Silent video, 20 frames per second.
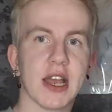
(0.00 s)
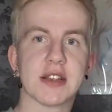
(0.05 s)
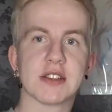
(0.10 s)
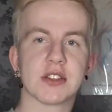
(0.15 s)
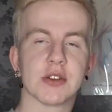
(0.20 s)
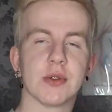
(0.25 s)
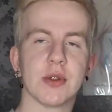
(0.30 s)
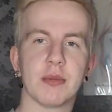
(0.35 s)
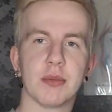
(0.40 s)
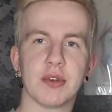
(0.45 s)
you
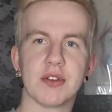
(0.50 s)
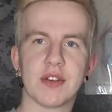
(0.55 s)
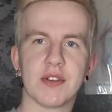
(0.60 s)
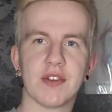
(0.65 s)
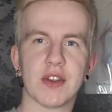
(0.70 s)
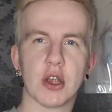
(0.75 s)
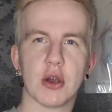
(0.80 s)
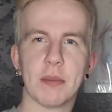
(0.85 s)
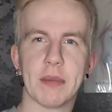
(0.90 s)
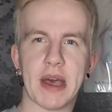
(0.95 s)
guys know the music
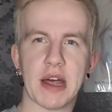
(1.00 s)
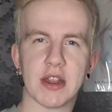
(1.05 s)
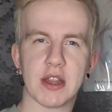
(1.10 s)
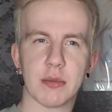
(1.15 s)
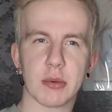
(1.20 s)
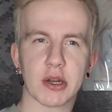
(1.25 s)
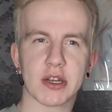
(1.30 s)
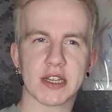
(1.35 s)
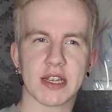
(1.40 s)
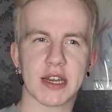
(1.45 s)
video
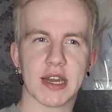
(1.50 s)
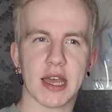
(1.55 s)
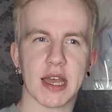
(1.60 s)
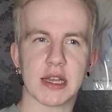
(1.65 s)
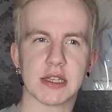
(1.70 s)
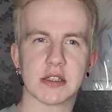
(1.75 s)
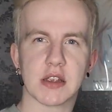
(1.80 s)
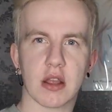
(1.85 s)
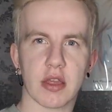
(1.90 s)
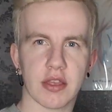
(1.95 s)
Melanie
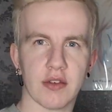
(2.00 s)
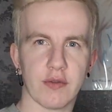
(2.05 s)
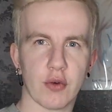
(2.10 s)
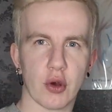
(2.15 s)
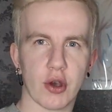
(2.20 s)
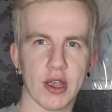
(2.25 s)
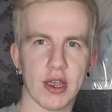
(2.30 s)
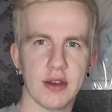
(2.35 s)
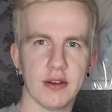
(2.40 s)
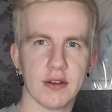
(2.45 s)
Martinez, The
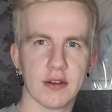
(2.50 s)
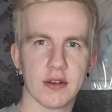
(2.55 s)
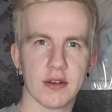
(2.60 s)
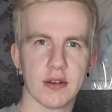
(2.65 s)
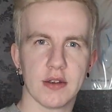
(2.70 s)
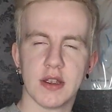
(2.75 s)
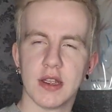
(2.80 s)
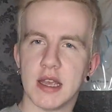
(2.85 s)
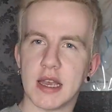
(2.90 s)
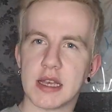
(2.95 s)
Void?
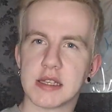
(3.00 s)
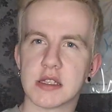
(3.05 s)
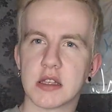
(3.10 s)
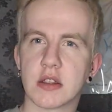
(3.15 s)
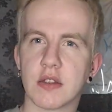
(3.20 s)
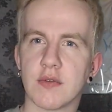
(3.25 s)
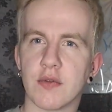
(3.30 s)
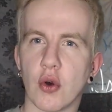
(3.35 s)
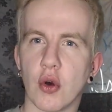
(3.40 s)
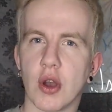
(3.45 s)
Is
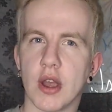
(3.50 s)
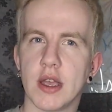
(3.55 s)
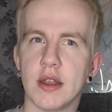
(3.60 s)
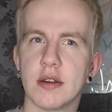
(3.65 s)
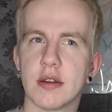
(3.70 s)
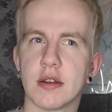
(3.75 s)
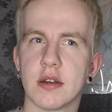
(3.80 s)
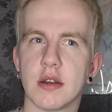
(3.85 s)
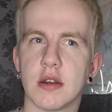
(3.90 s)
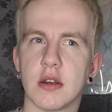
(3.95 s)
it The
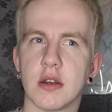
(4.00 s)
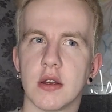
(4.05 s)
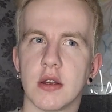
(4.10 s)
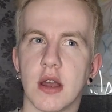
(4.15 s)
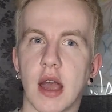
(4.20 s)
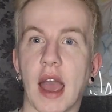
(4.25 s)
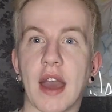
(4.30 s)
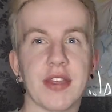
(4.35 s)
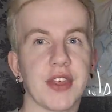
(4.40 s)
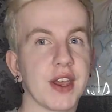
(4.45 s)
Void?
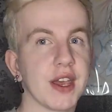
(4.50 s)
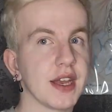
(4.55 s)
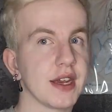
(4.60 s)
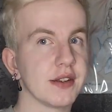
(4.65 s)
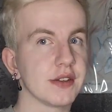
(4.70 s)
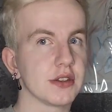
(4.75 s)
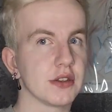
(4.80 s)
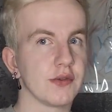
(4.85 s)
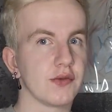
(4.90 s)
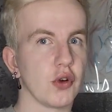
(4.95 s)
I think it
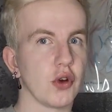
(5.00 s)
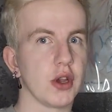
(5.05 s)
is The